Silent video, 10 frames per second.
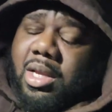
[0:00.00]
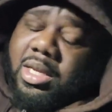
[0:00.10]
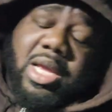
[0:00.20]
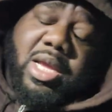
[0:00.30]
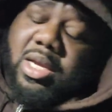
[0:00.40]

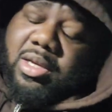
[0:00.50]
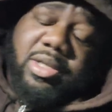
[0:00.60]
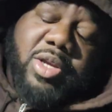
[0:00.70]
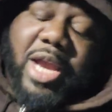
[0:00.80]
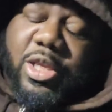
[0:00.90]
Nah,
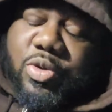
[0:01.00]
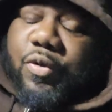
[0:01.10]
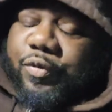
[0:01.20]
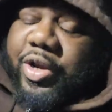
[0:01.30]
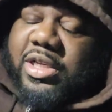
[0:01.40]
you got two
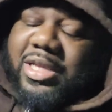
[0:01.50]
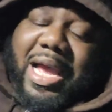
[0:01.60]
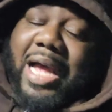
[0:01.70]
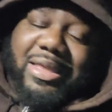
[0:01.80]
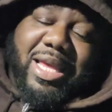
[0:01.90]
friends
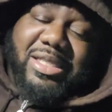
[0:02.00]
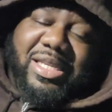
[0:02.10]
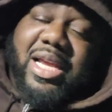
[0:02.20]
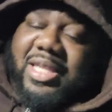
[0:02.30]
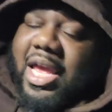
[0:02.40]
that I think
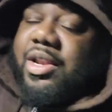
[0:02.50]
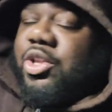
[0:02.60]
sat down,